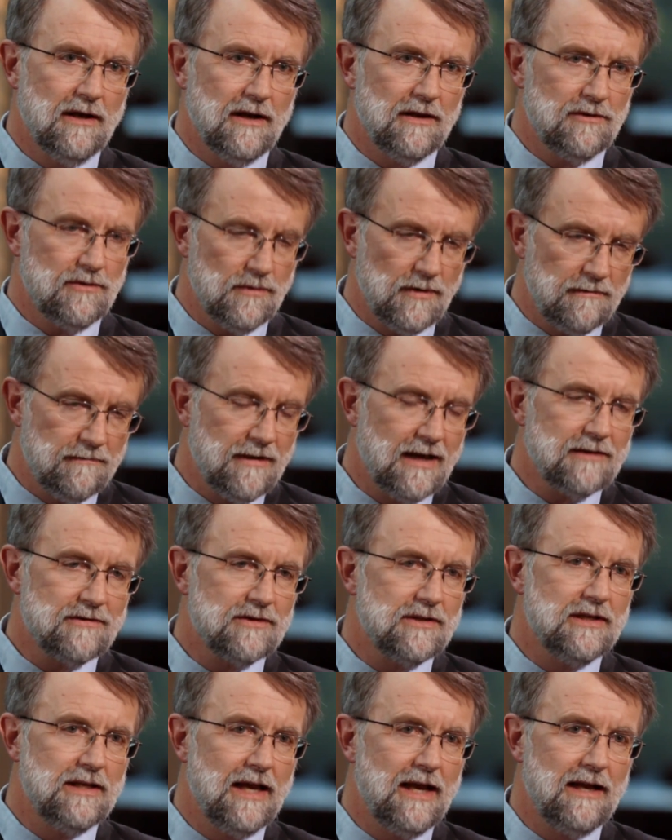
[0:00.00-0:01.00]
to invest
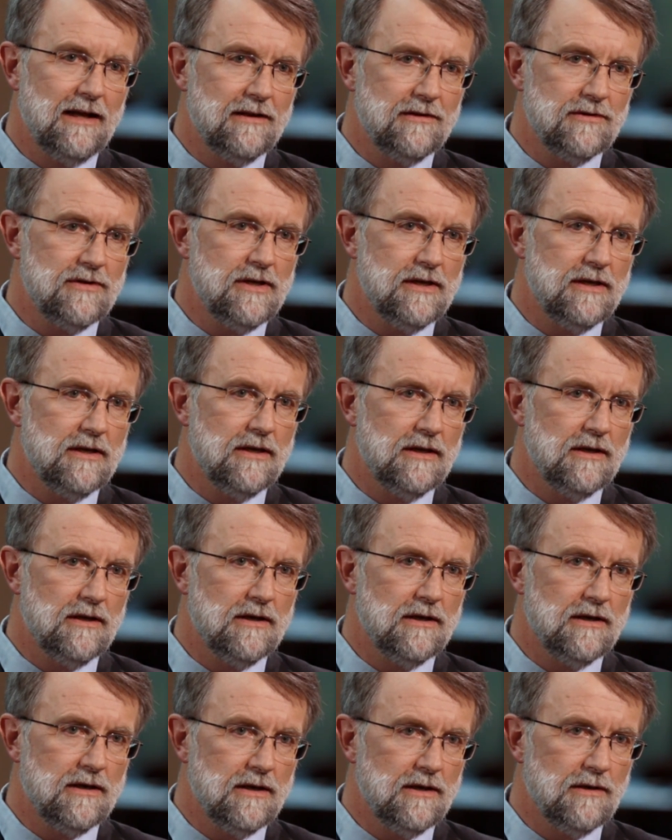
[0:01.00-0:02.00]
today to see
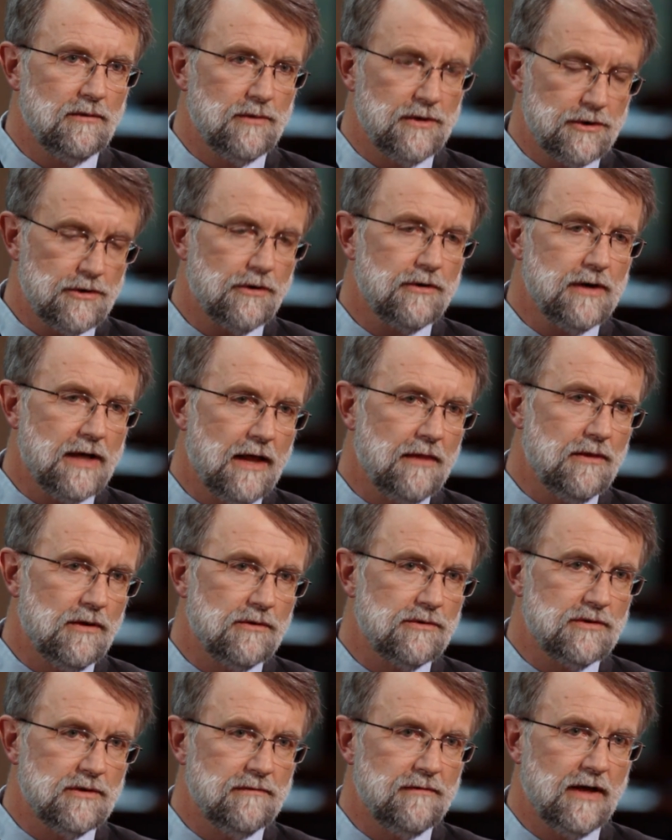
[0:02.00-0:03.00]
a return on
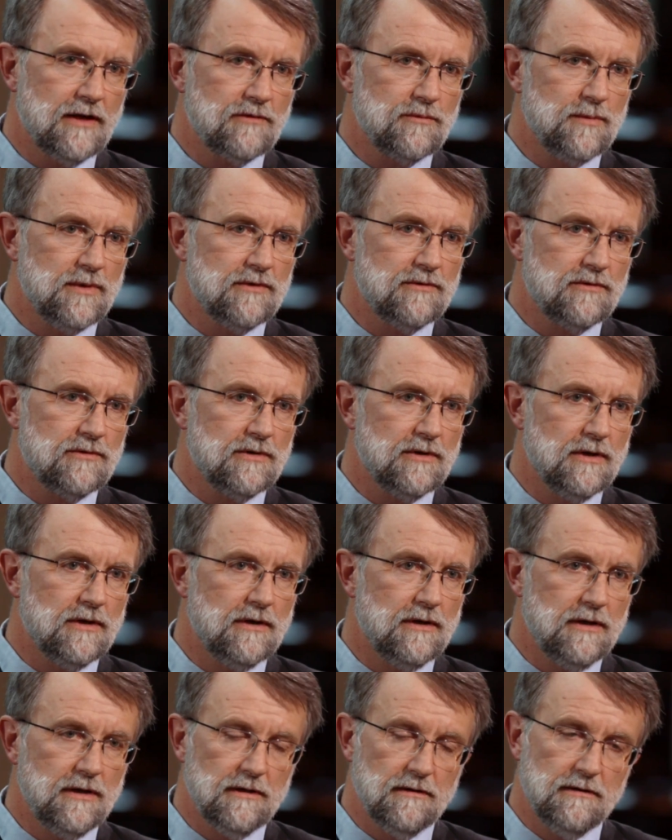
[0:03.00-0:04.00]
those investments
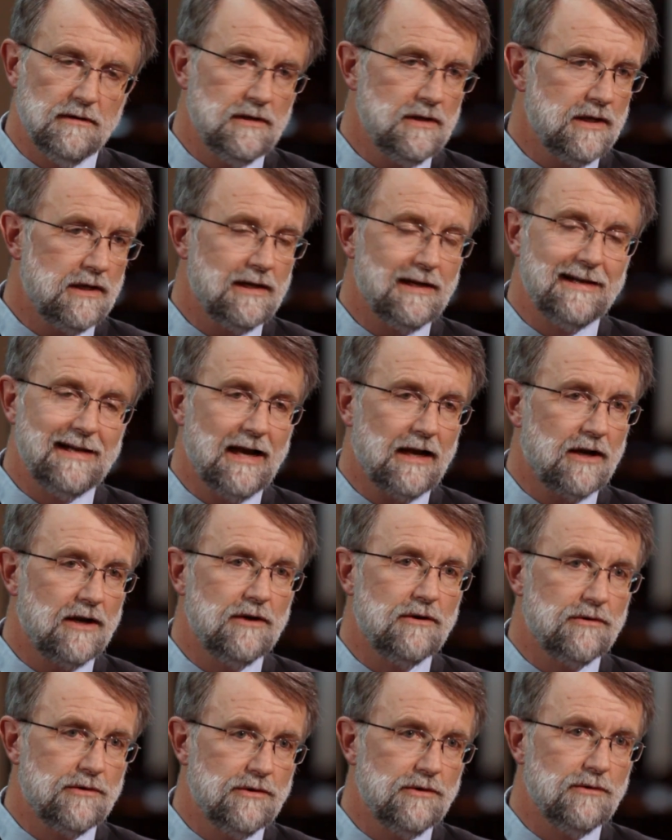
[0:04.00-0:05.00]
in a decade
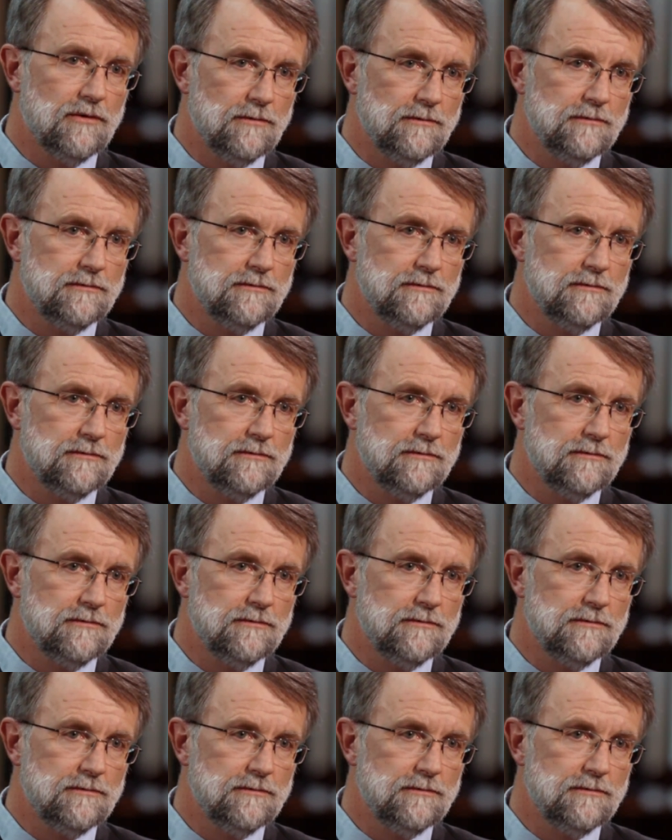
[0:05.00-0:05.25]
or two.